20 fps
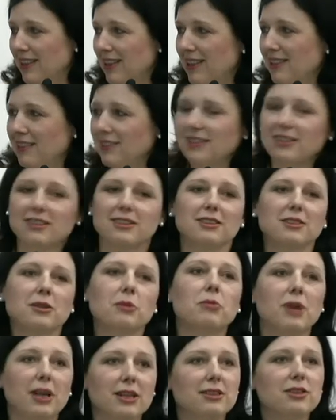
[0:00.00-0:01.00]
and
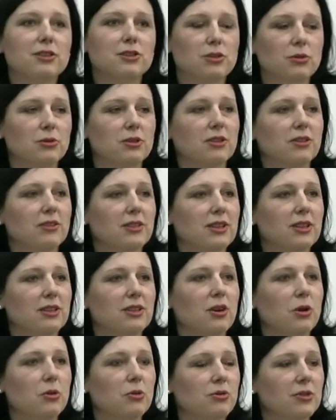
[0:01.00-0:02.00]
one should
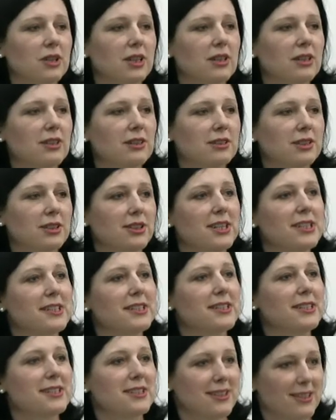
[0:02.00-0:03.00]
think over the
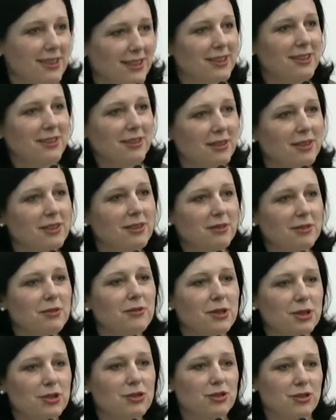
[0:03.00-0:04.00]
risks
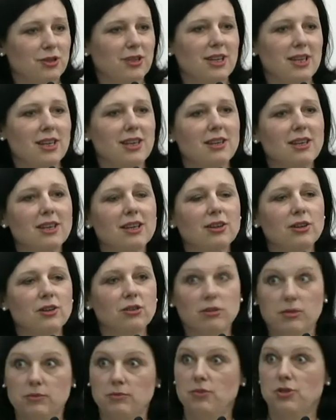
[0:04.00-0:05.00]
which he
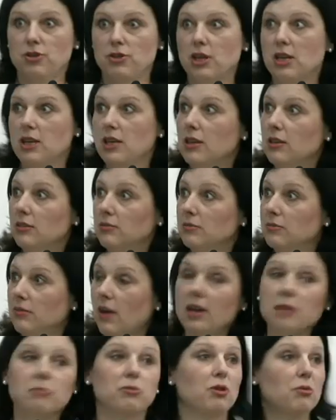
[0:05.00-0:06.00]
or she,
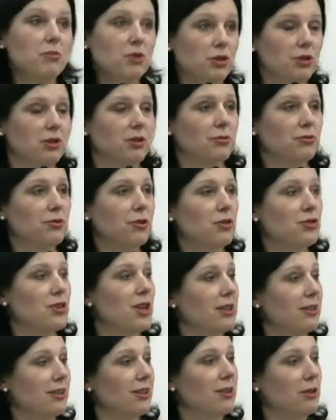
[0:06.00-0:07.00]
I am commissioner for
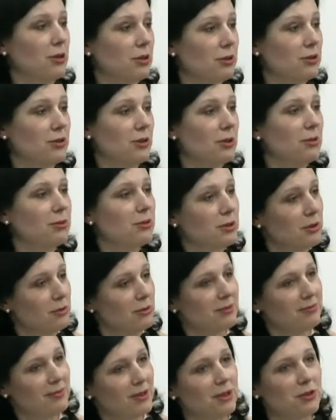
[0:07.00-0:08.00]
gender also,
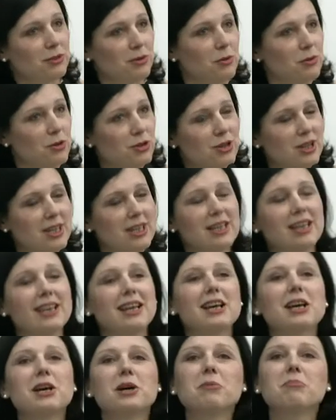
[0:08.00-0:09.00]
so also she,
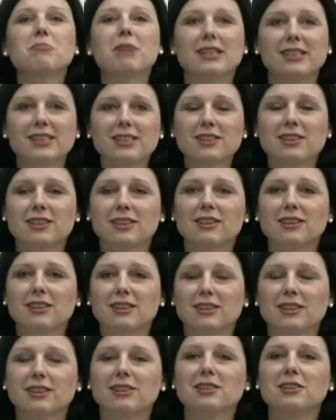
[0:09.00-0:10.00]

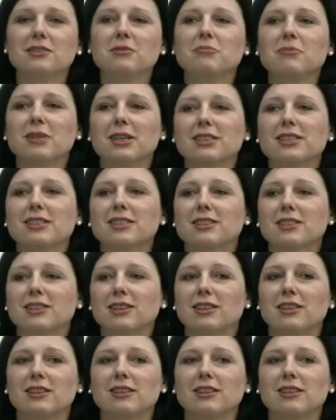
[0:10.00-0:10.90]
must